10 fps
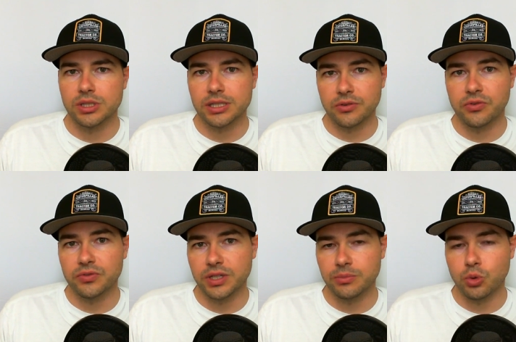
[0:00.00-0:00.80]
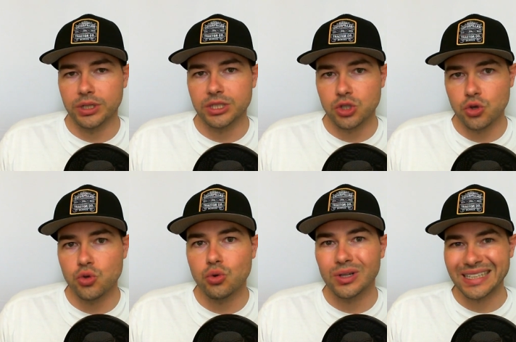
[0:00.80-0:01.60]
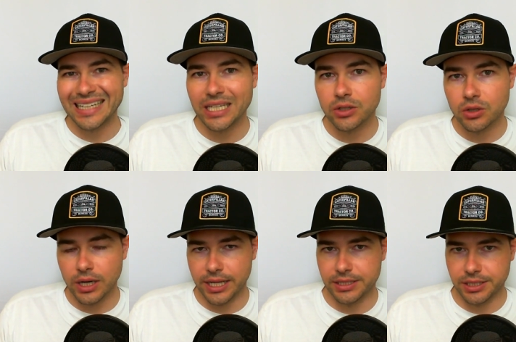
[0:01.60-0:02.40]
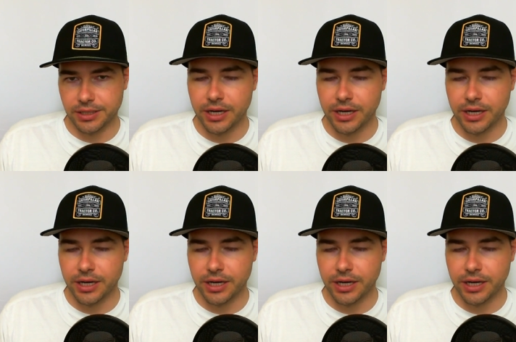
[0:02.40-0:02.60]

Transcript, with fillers: that's a 15.2 liter engine.